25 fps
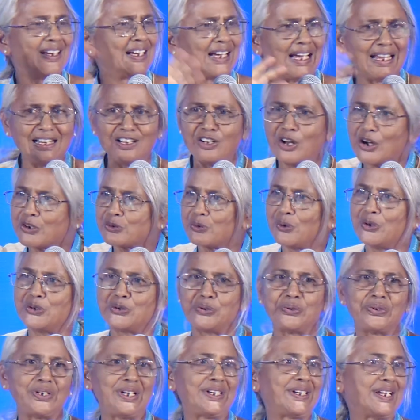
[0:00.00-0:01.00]
I'll not go into
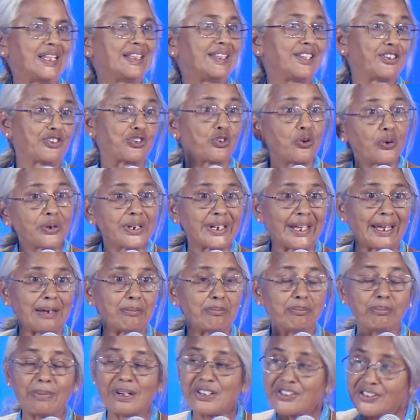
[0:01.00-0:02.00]
detail, there's no time,
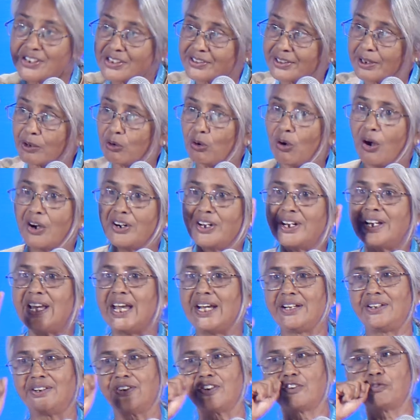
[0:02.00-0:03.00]
but she's the
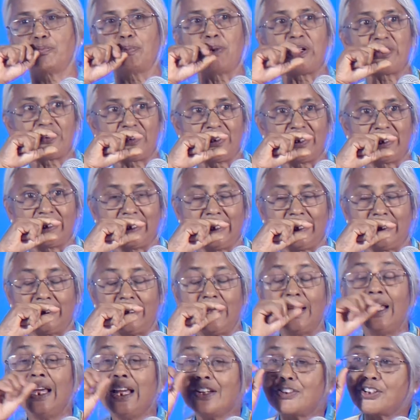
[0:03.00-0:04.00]
coordinator of patient care.
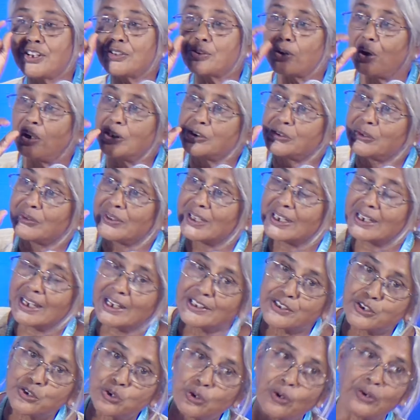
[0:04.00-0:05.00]
She's also the
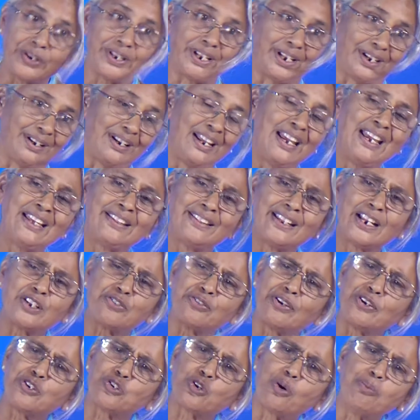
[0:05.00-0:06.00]
custodian. That's
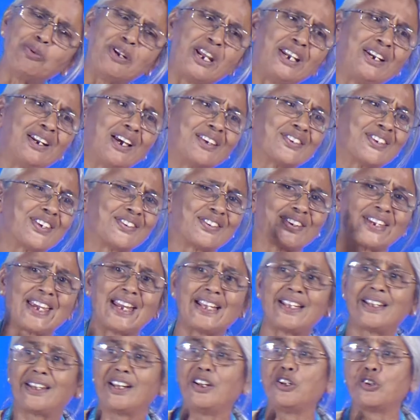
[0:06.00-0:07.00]
why so many nurses
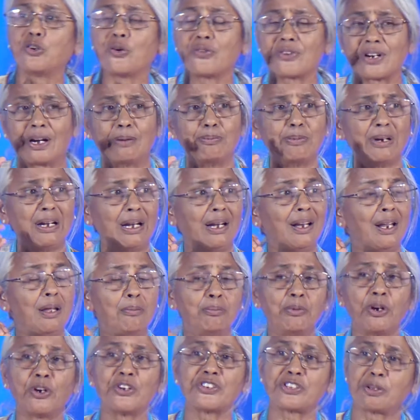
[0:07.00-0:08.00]
get into trouble,
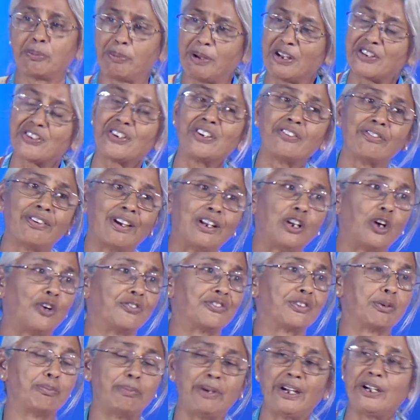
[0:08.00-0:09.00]
because the patient fell off
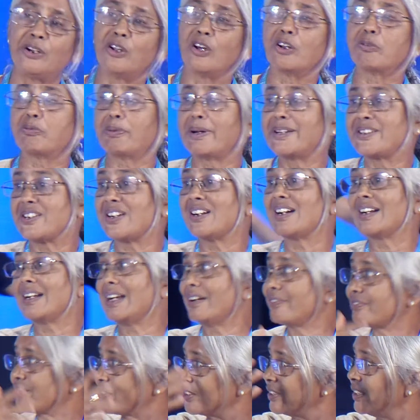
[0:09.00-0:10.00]
the bed or patient
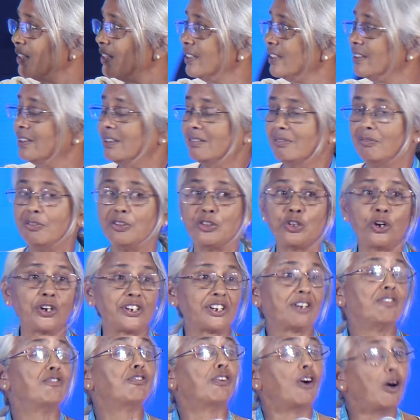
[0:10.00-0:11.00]
left without
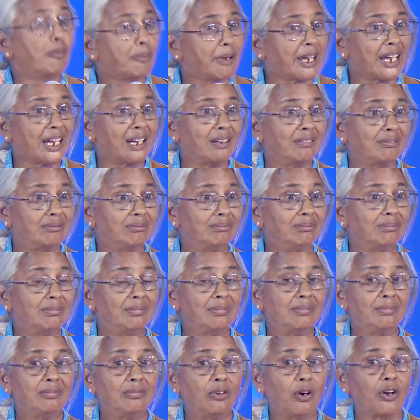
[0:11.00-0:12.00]
informing
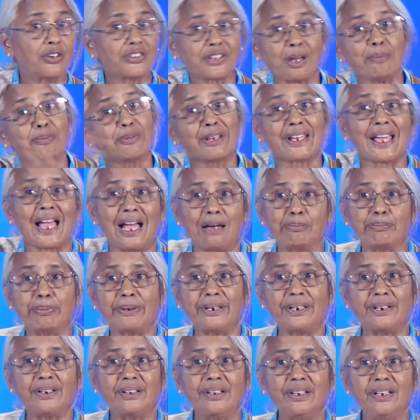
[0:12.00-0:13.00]
or something
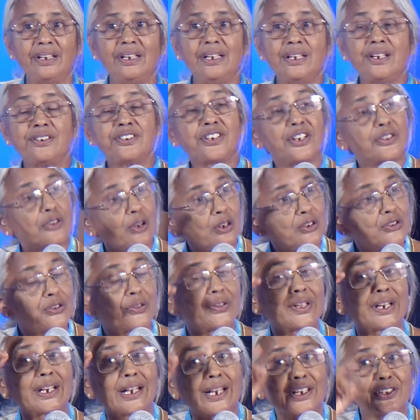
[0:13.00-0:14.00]
happened. She's also
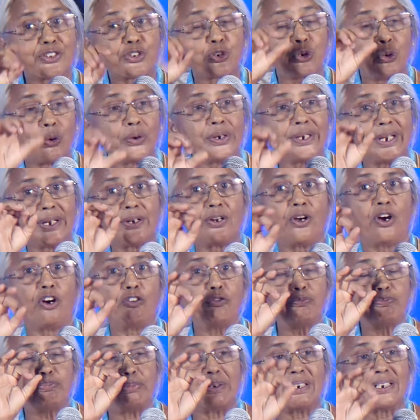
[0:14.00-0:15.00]
the custodian of
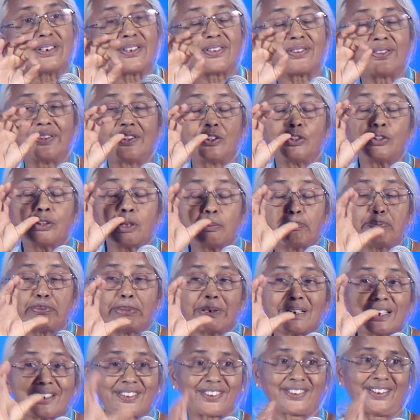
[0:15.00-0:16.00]
the
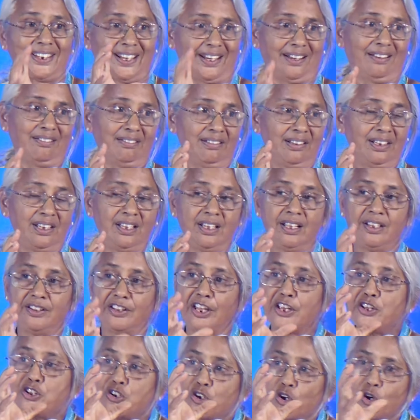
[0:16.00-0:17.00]
person, the
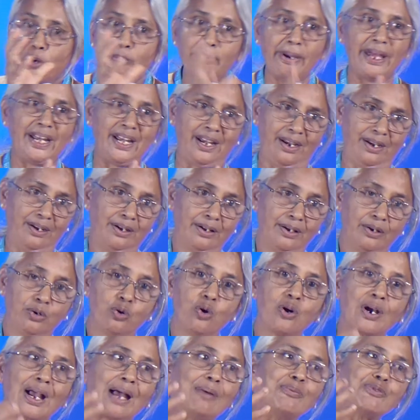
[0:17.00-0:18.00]
human who
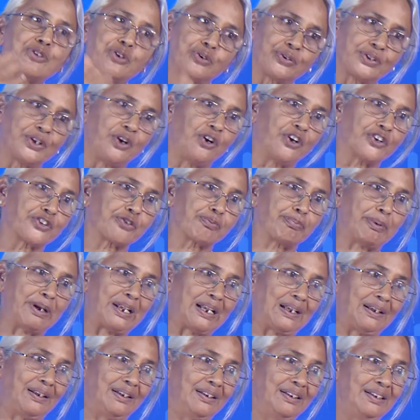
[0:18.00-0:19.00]
comes to the
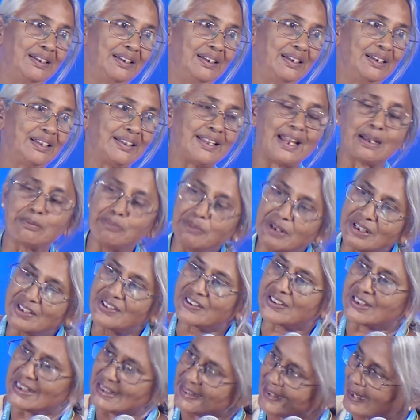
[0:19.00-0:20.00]
hospital. That means
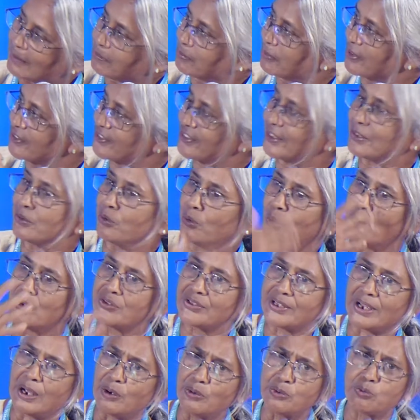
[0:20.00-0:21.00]
till that person goes
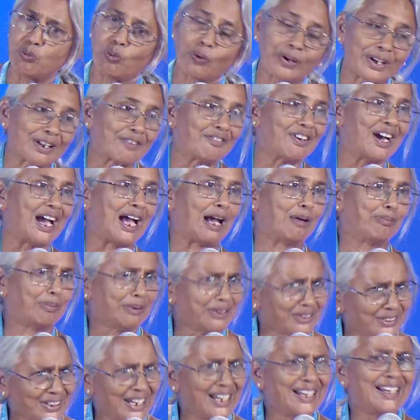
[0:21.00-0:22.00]
out, whatever
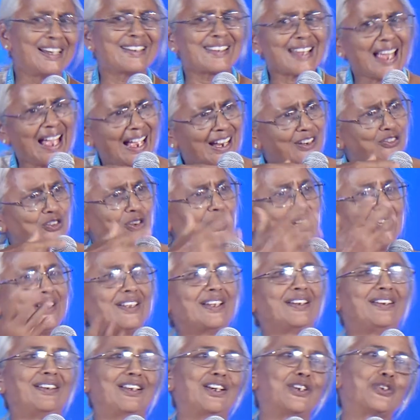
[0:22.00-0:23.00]
happens, it's actually the
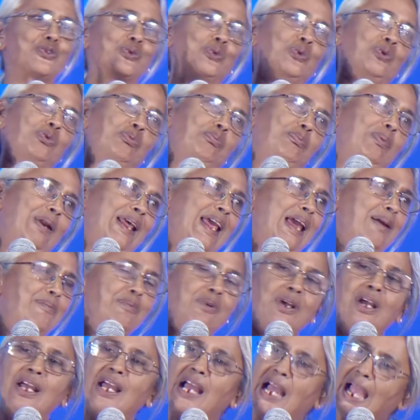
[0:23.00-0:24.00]
nurse who's blamed
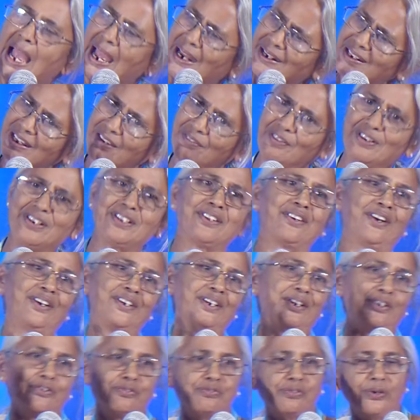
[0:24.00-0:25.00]
and given
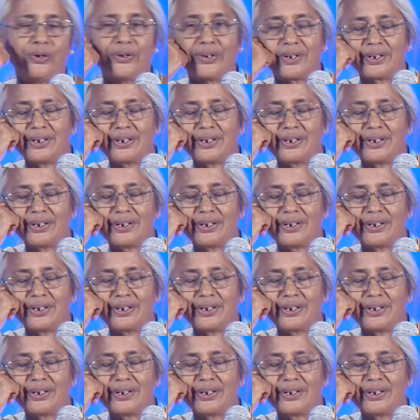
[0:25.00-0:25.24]
credit for.